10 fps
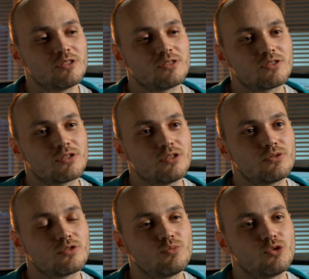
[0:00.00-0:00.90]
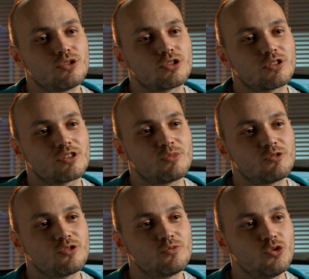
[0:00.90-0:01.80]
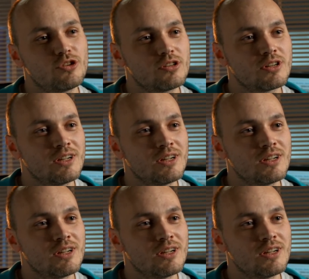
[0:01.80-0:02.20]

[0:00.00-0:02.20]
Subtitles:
We tried to make a stormy sea.